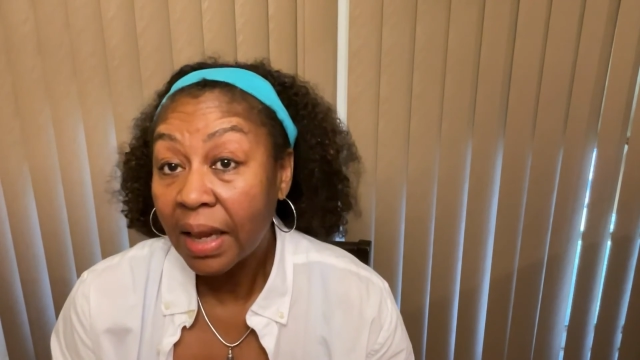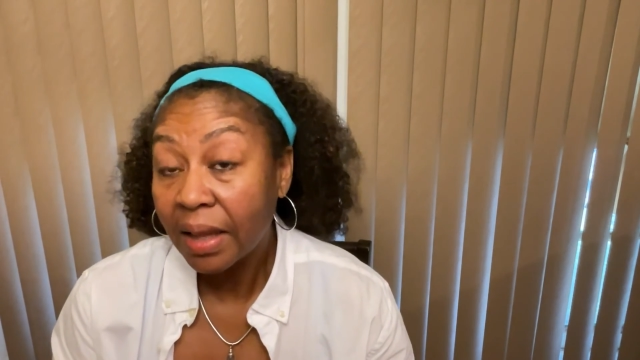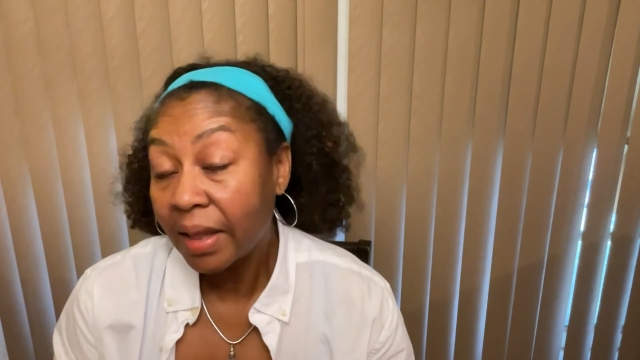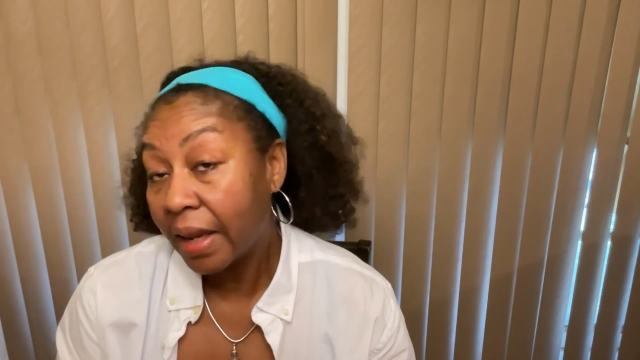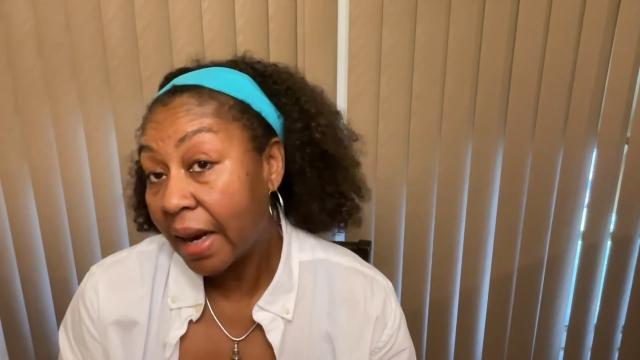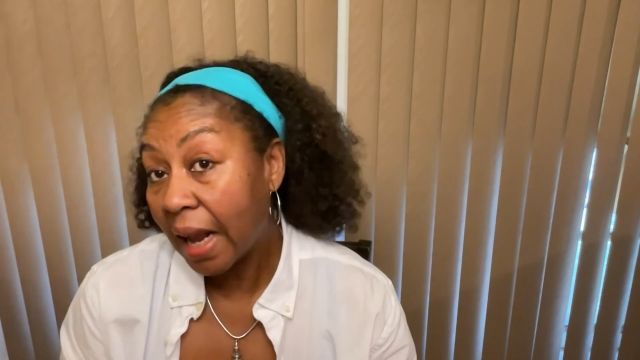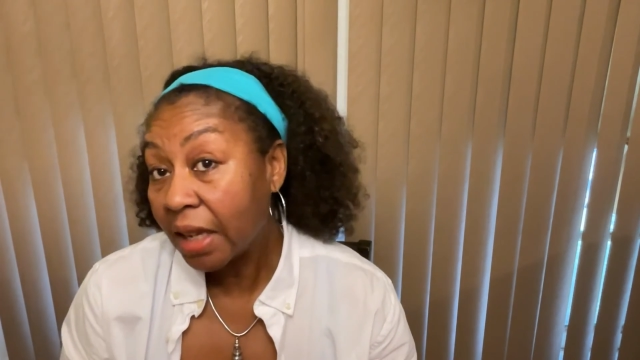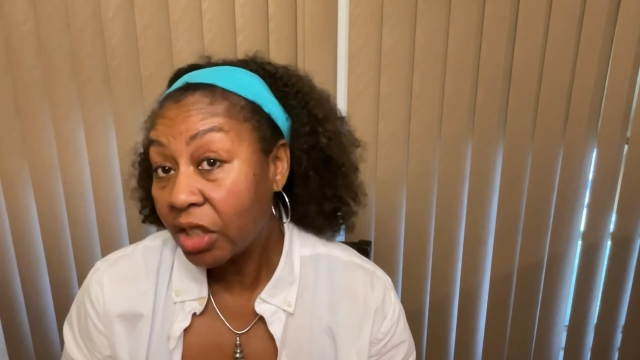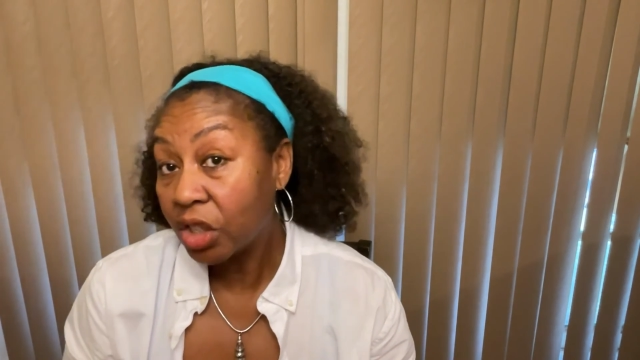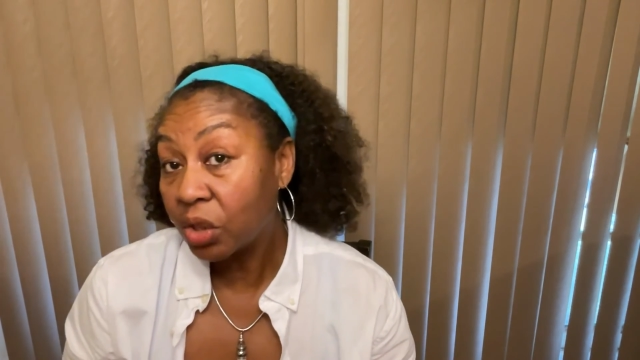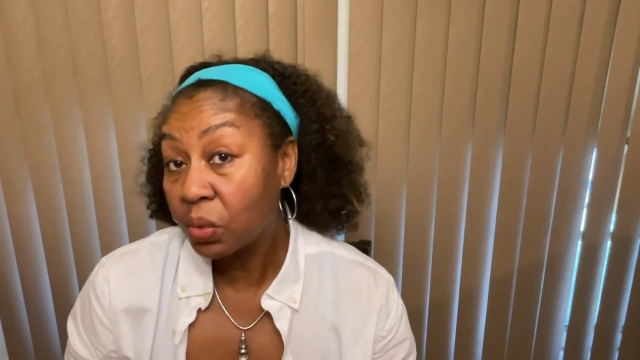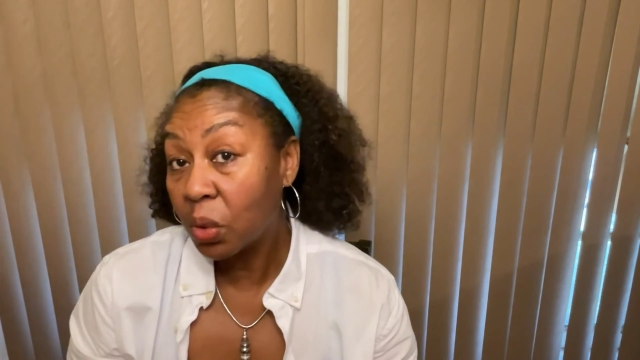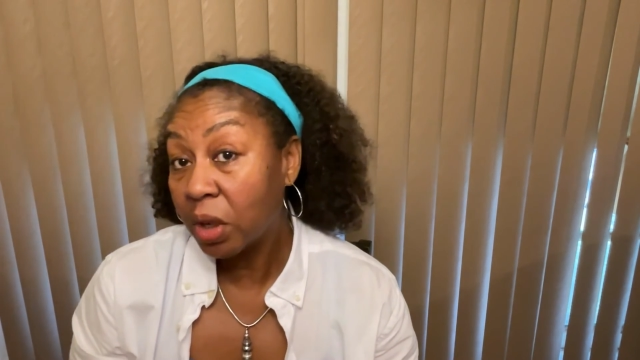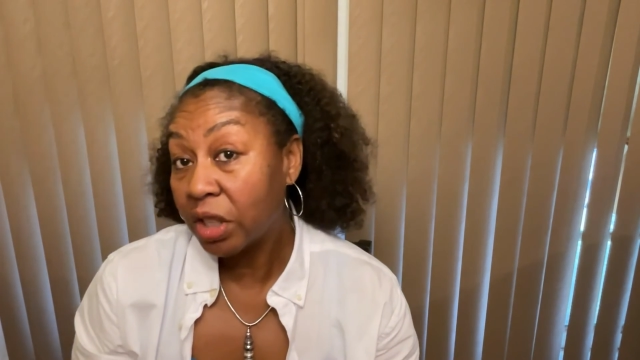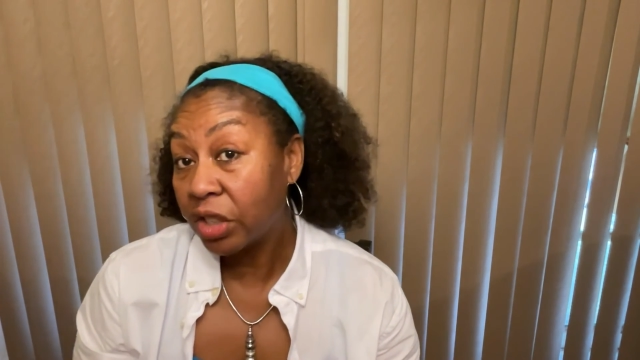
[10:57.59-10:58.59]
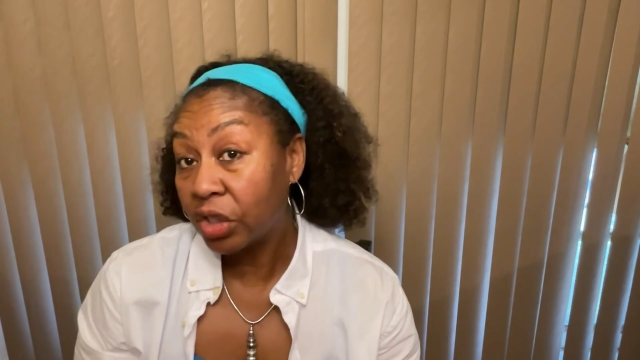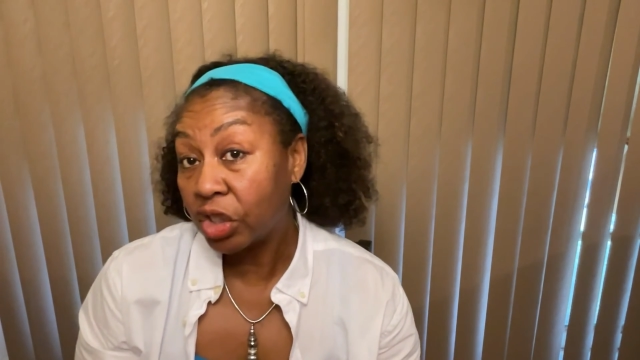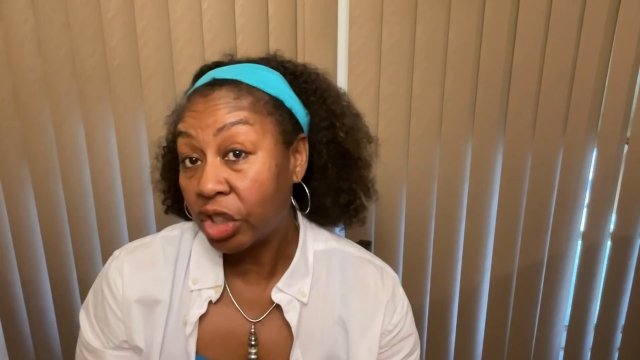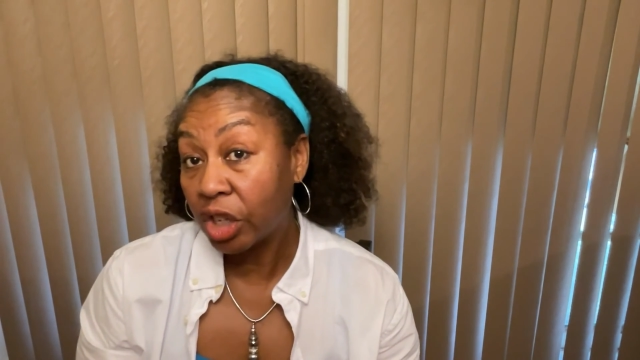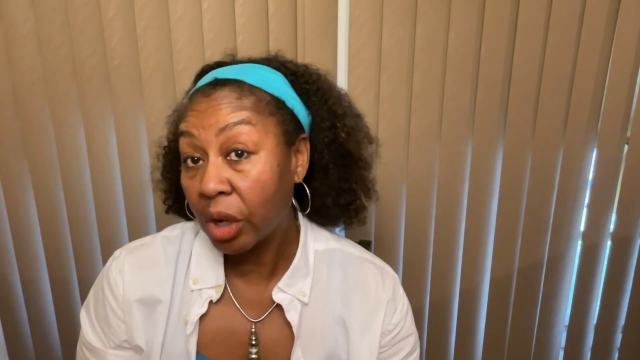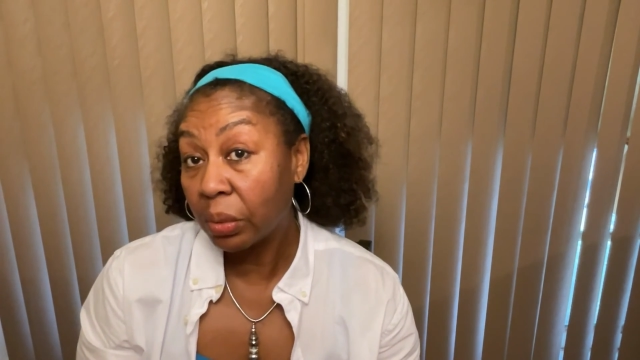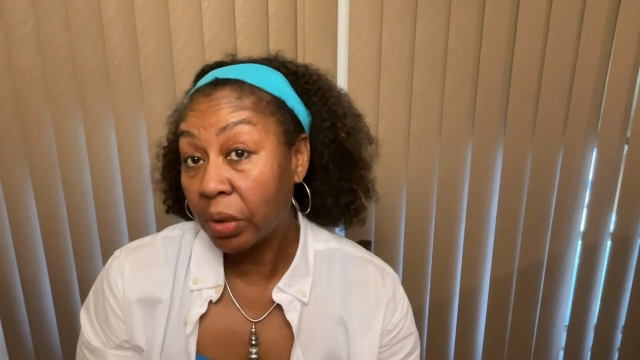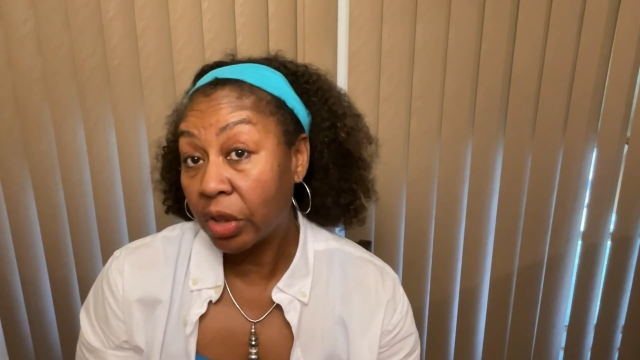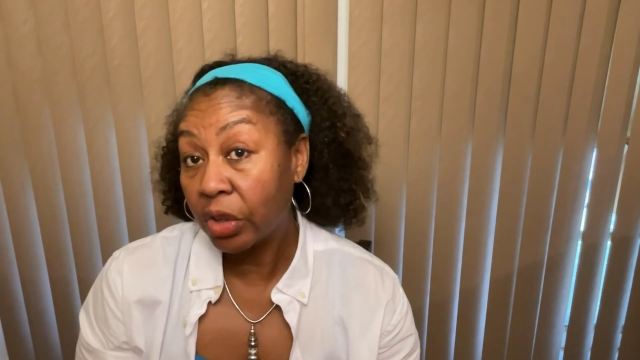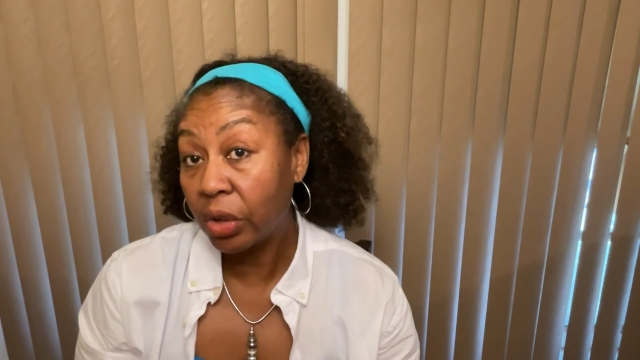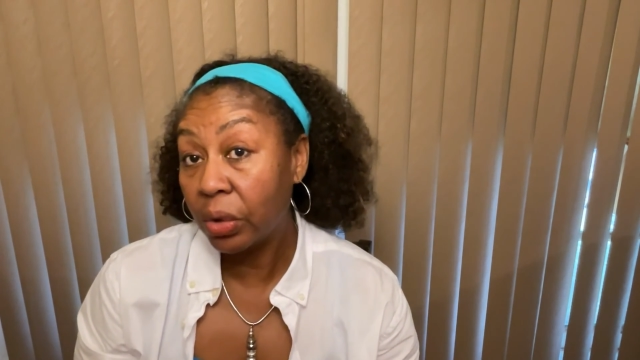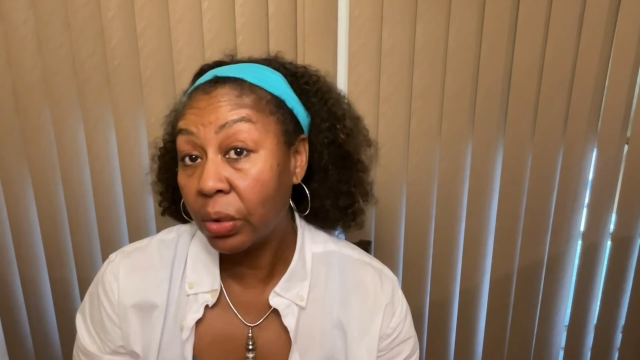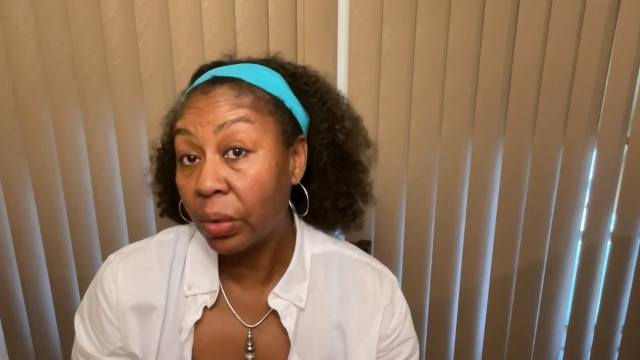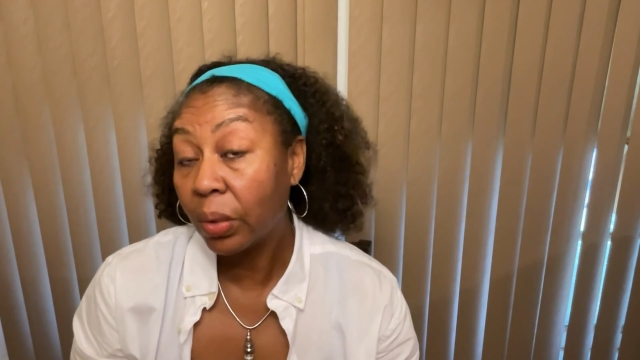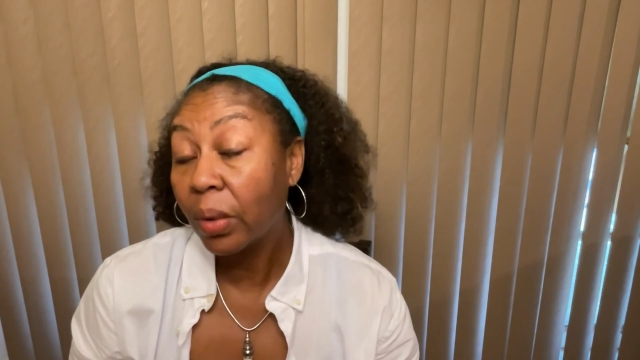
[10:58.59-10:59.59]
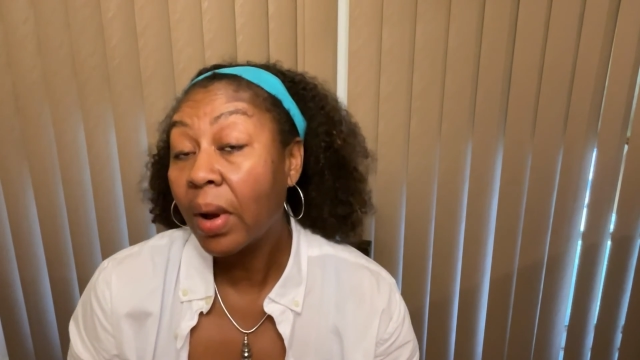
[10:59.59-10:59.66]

that I just wanted to share with you.